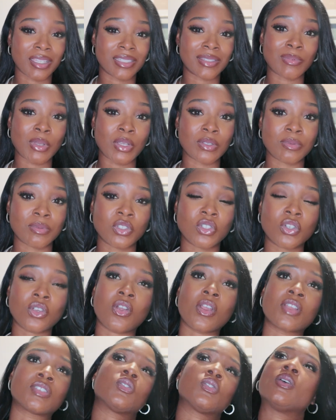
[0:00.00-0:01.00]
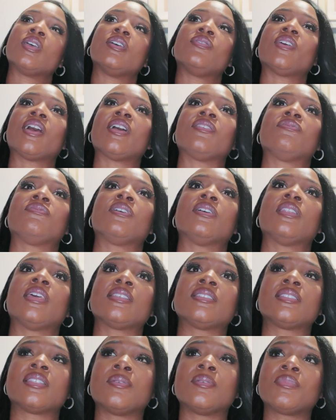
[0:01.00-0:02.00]
It smells mature. So if I feel
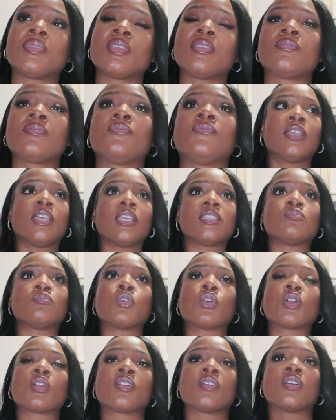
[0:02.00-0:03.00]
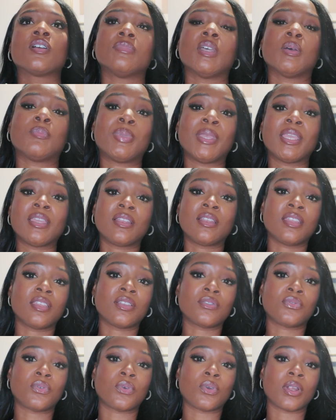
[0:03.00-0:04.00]
like something is more
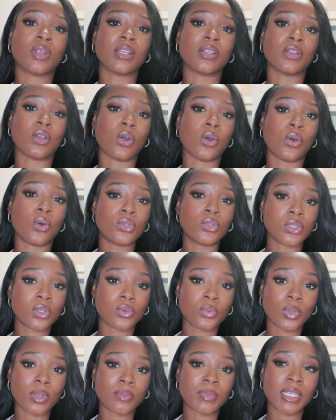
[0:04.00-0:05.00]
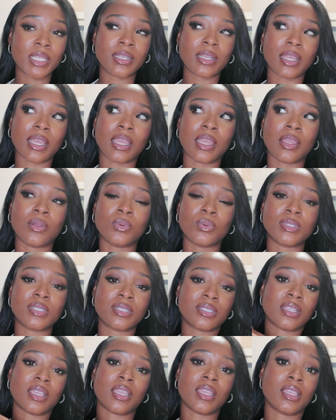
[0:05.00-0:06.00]
appealing for an older woman, I would
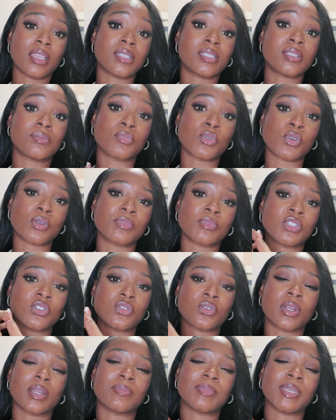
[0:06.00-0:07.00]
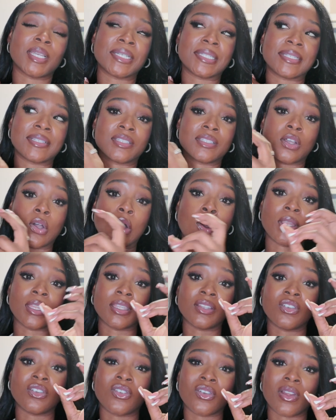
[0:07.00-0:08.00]
say it's more mature. I'm not gonna call
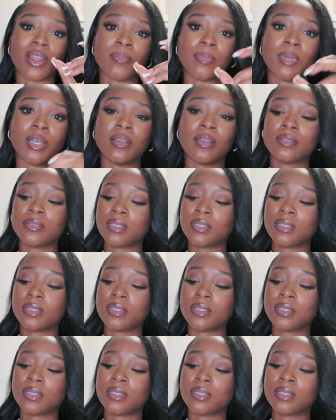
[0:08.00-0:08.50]
it grandma.